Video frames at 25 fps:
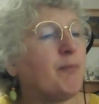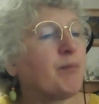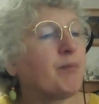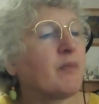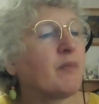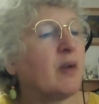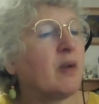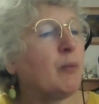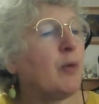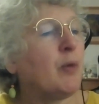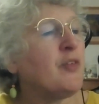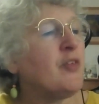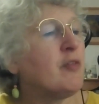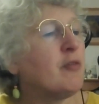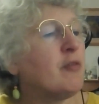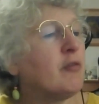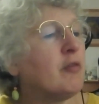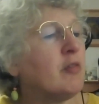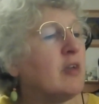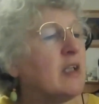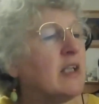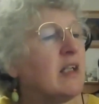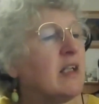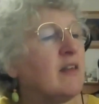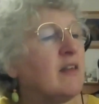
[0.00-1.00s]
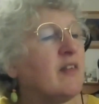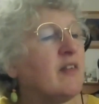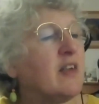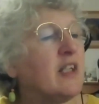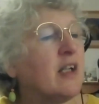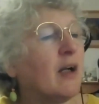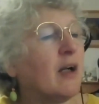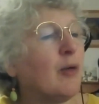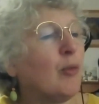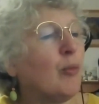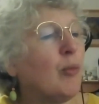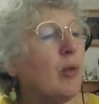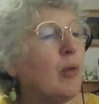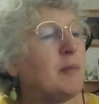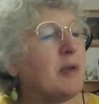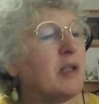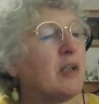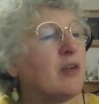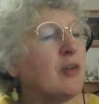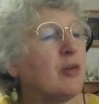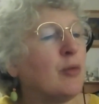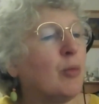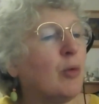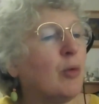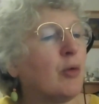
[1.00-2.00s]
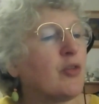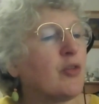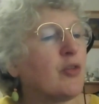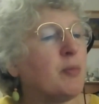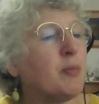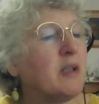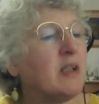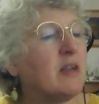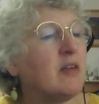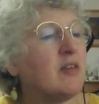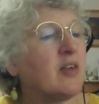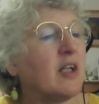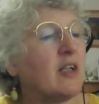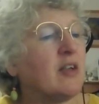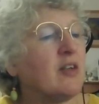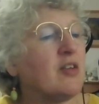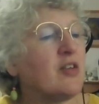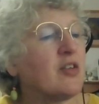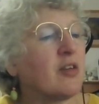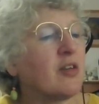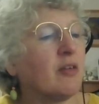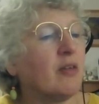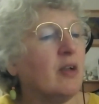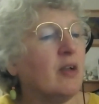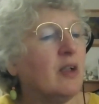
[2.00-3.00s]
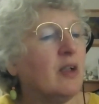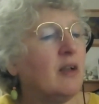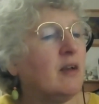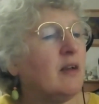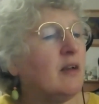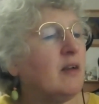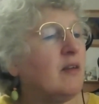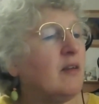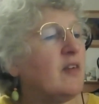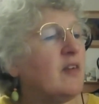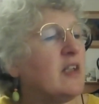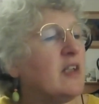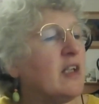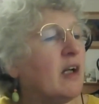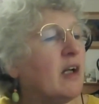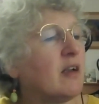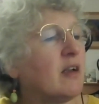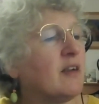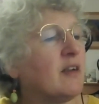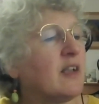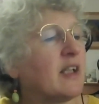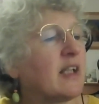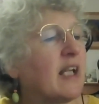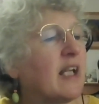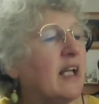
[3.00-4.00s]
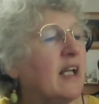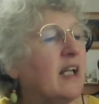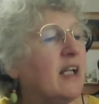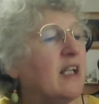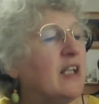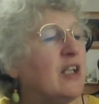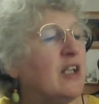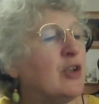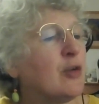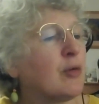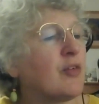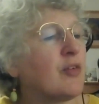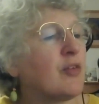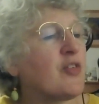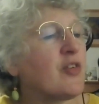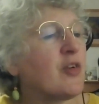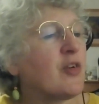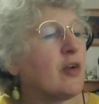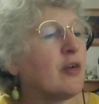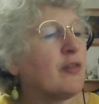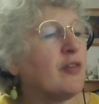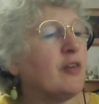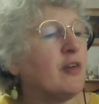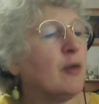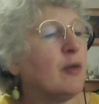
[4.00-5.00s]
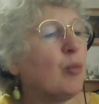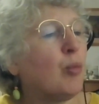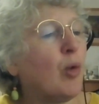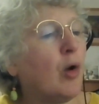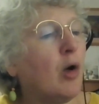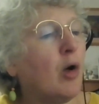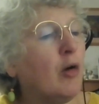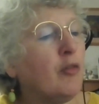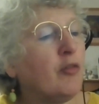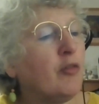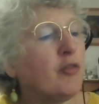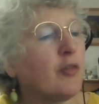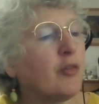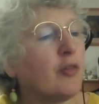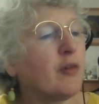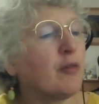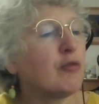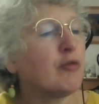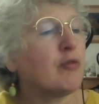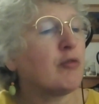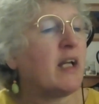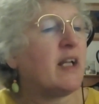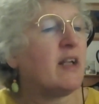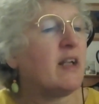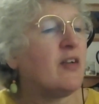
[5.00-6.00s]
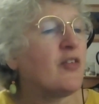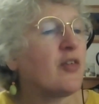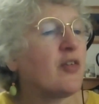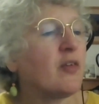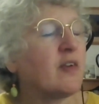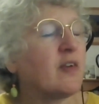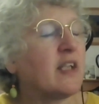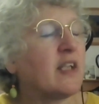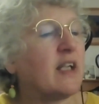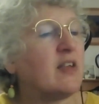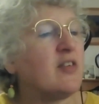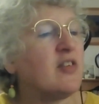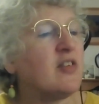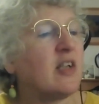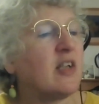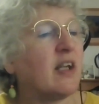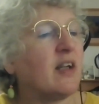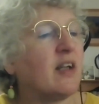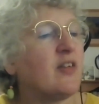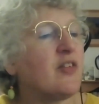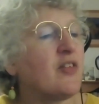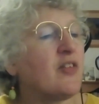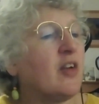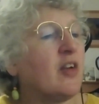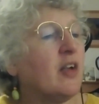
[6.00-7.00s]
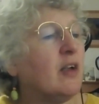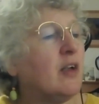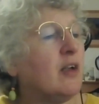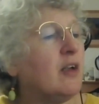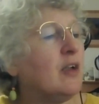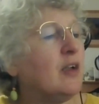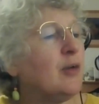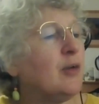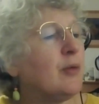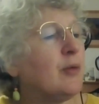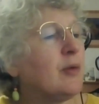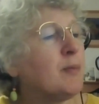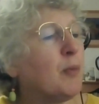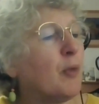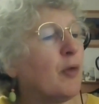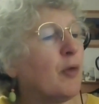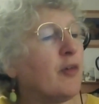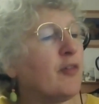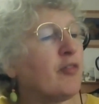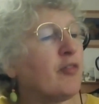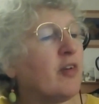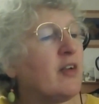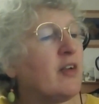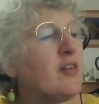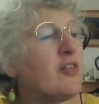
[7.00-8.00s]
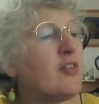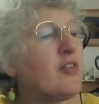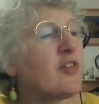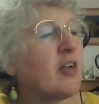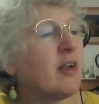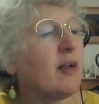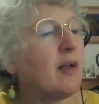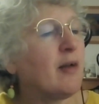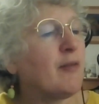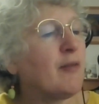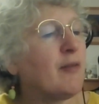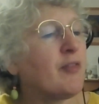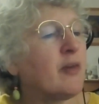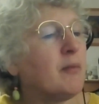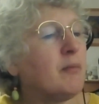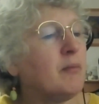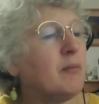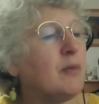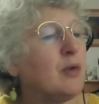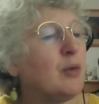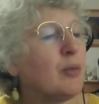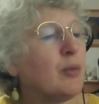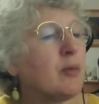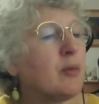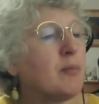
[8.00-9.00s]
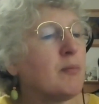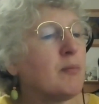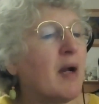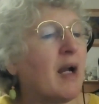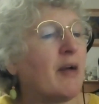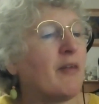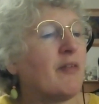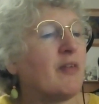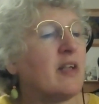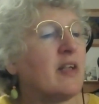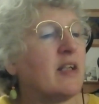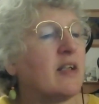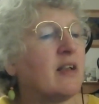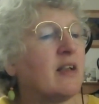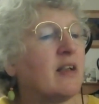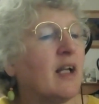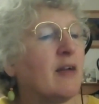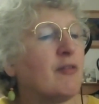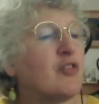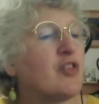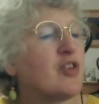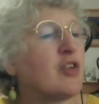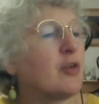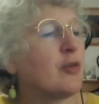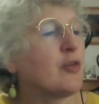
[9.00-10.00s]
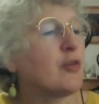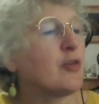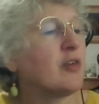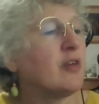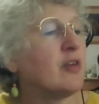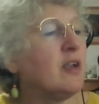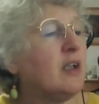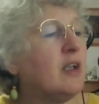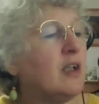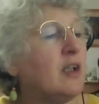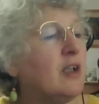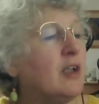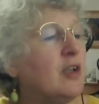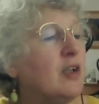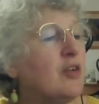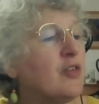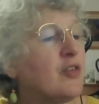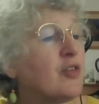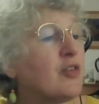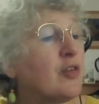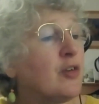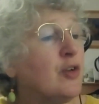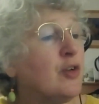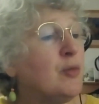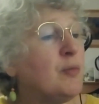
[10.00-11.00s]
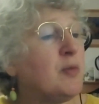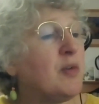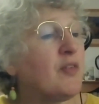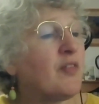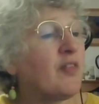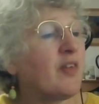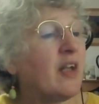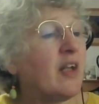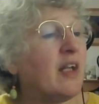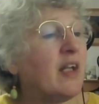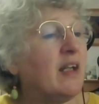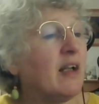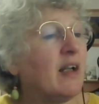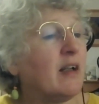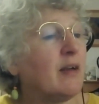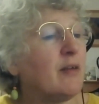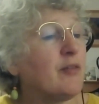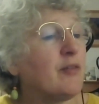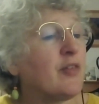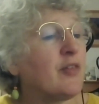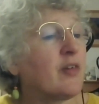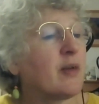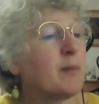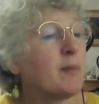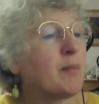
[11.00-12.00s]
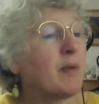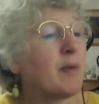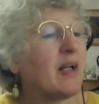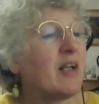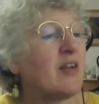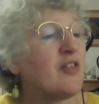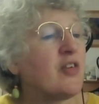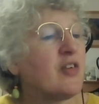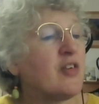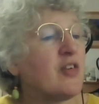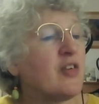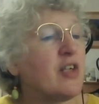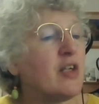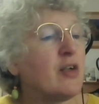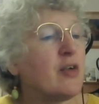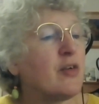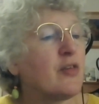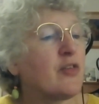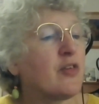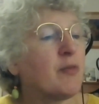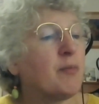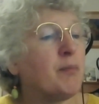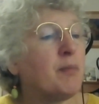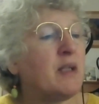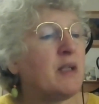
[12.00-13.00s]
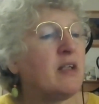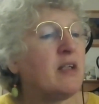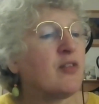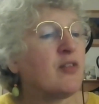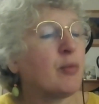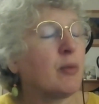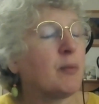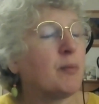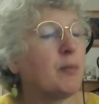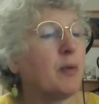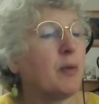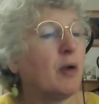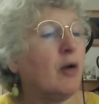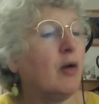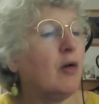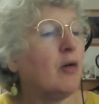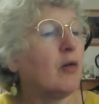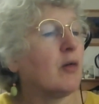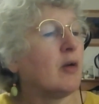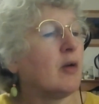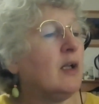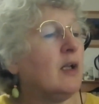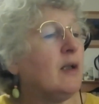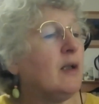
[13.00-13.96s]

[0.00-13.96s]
It wasn't really the young women who ought to be in danger, the young and the gay who could serve in the WAF or the Wrens or the ATS, who had boyfriends to love them, who would marry and have children, to whom, if they lived, the blessed years of peace would belong.